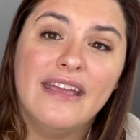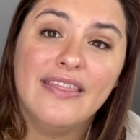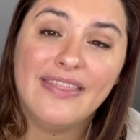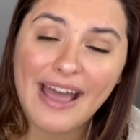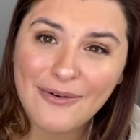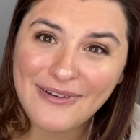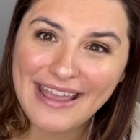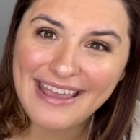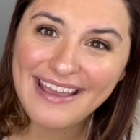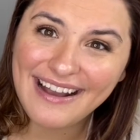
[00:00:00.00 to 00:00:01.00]
that
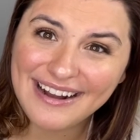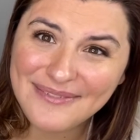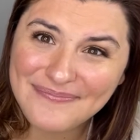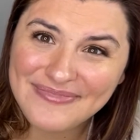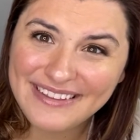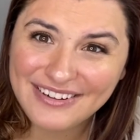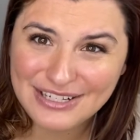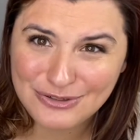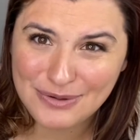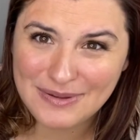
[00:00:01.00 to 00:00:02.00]
way um, they're
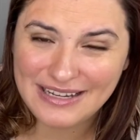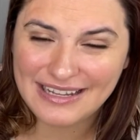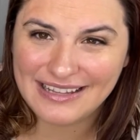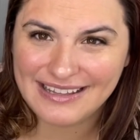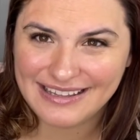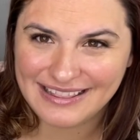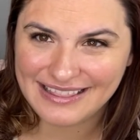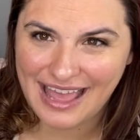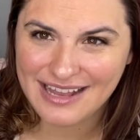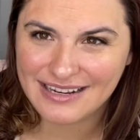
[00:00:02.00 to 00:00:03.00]
contributing
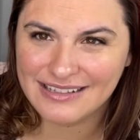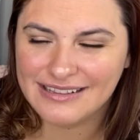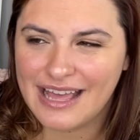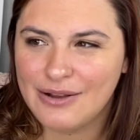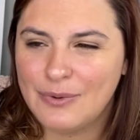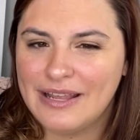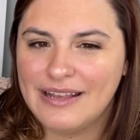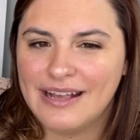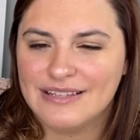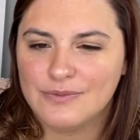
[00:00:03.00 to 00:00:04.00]
that that way
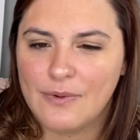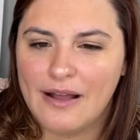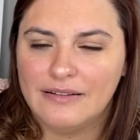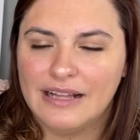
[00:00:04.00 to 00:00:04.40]
as well.